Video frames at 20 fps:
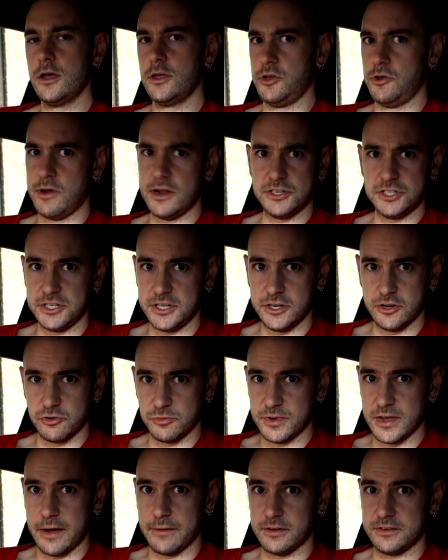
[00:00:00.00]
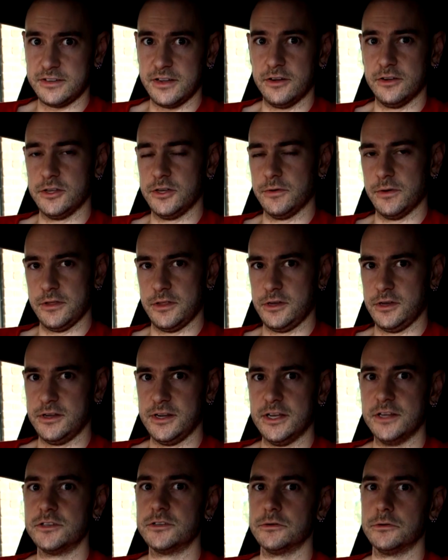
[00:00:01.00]
Your engineer will be able to tell you whether you
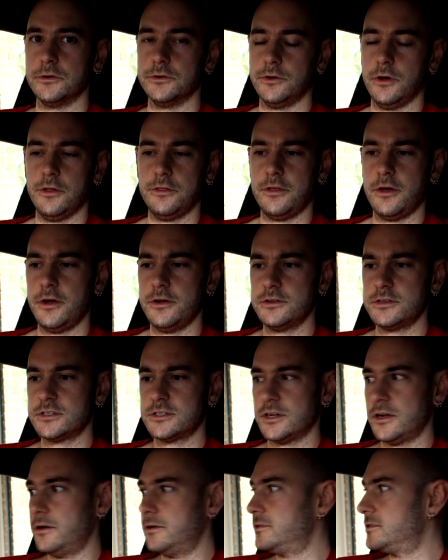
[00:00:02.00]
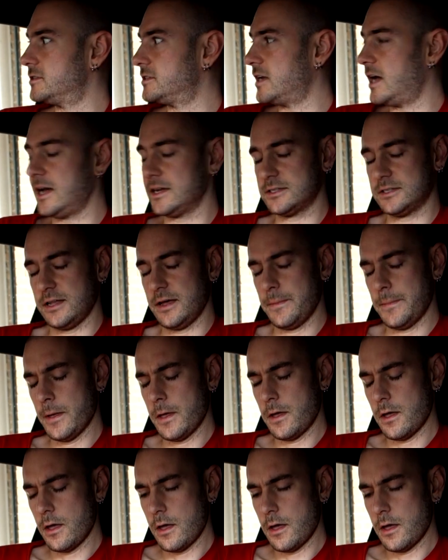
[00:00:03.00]
need to or not, though. So just ask them.